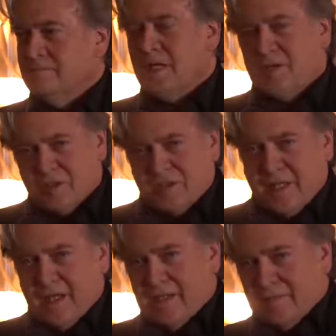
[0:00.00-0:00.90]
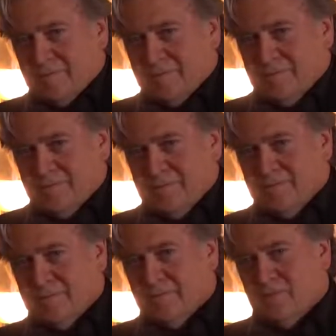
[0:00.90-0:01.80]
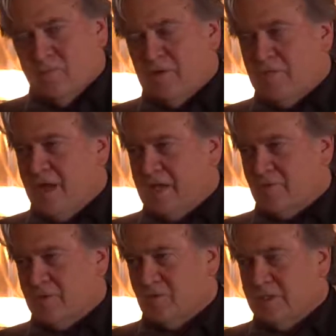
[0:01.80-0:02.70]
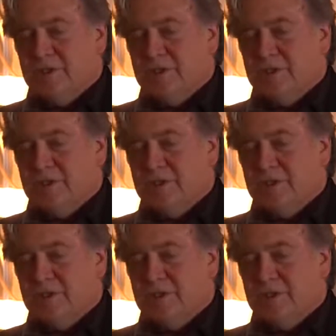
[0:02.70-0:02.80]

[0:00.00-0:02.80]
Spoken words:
They understand where the factories went.